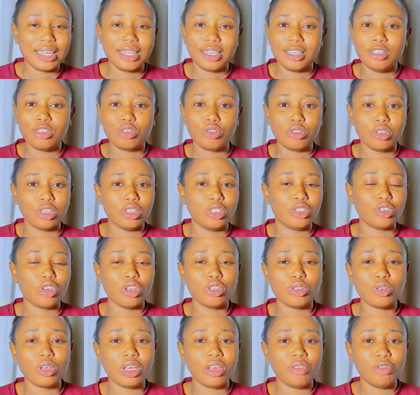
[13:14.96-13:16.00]
it's going
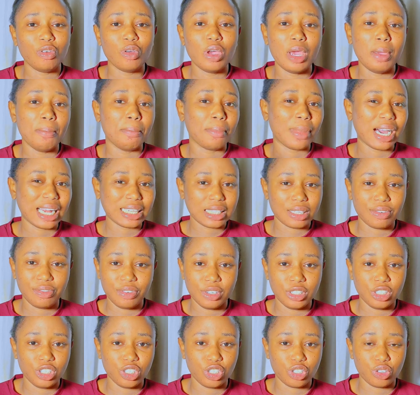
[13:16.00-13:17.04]
to give you a matte
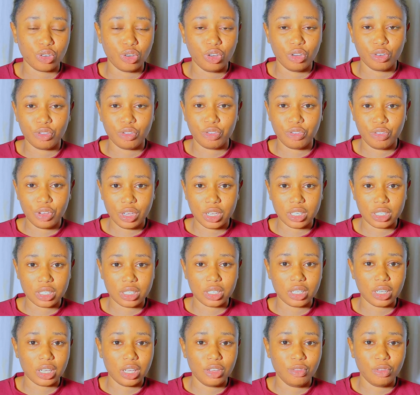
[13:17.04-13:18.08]
finish on your face,
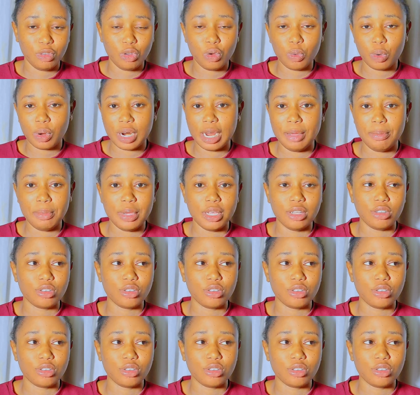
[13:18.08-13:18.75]
you know what I mean.